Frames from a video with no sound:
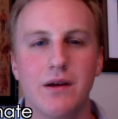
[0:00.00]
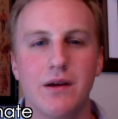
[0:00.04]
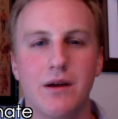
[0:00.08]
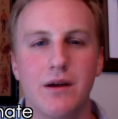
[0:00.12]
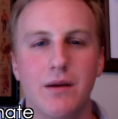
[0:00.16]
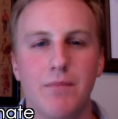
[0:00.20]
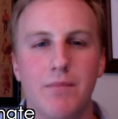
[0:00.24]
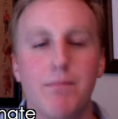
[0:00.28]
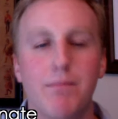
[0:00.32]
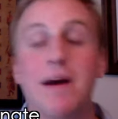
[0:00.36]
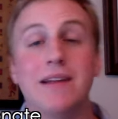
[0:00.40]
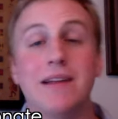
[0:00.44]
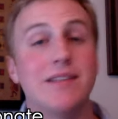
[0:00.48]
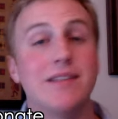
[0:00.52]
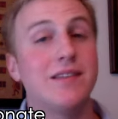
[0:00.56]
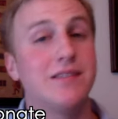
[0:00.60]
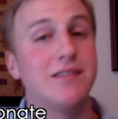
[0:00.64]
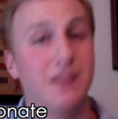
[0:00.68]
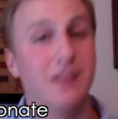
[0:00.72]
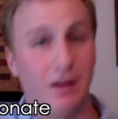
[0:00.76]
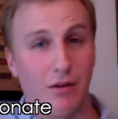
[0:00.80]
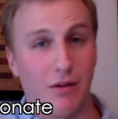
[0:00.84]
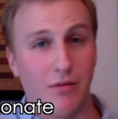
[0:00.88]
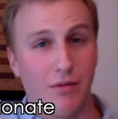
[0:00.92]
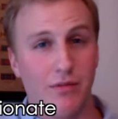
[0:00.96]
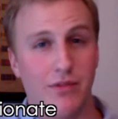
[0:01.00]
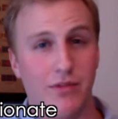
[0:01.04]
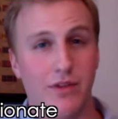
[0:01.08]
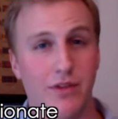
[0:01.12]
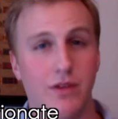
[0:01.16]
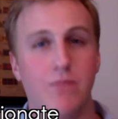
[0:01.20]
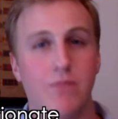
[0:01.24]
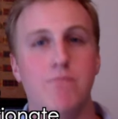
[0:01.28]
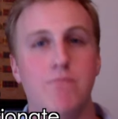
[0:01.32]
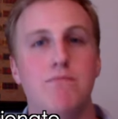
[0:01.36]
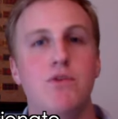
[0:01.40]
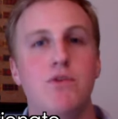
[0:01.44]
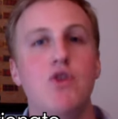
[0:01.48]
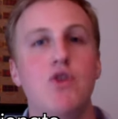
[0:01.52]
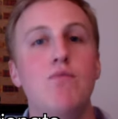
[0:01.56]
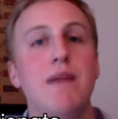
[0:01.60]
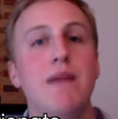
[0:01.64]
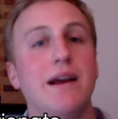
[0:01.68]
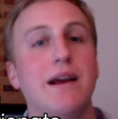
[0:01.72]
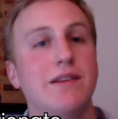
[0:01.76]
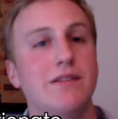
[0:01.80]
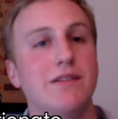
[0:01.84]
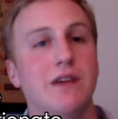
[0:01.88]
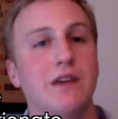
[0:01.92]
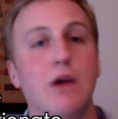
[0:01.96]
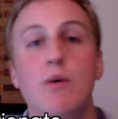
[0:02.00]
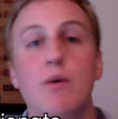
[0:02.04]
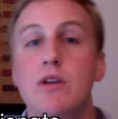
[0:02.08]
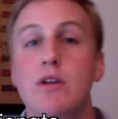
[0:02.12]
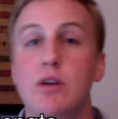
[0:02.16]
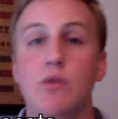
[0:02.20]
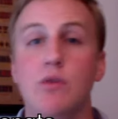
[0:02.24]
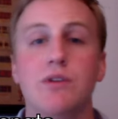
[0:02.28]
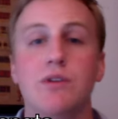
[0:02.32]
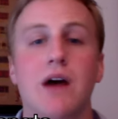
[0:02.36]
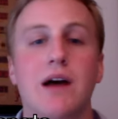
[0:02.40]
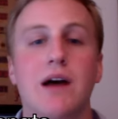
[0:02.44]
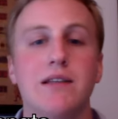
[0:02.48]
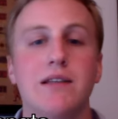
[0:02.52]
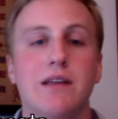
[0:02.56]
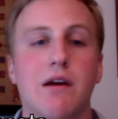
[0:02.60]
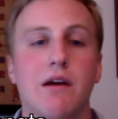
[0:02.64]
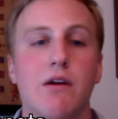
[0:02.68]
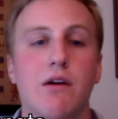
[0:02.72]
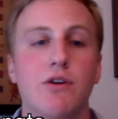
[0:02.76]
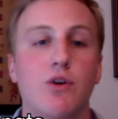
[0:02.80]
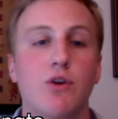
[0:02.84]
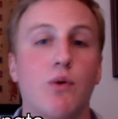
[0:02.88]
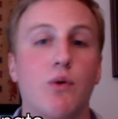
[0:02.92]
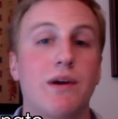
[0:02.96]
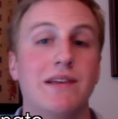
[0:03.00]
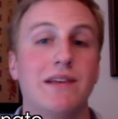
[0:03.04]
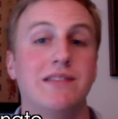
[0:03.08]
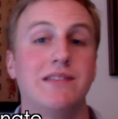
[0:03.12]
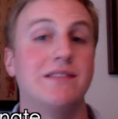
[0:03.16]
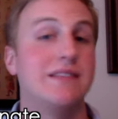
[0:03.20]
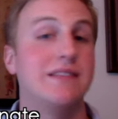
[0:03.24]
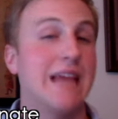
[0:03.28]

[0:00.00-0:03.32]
But still, the New Mexico and Utah territories